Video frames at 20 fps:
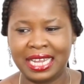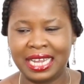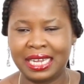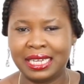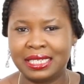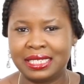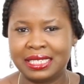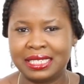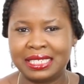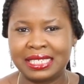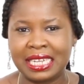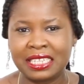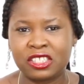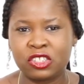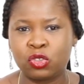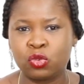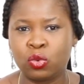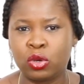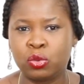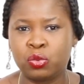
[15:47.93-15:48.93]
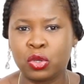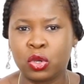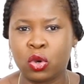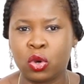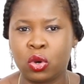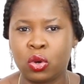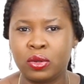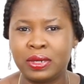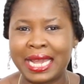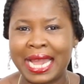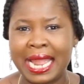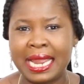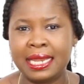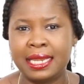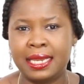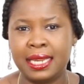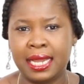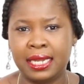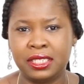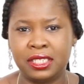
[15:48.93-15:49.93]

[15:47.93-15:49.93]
And that is what we call idea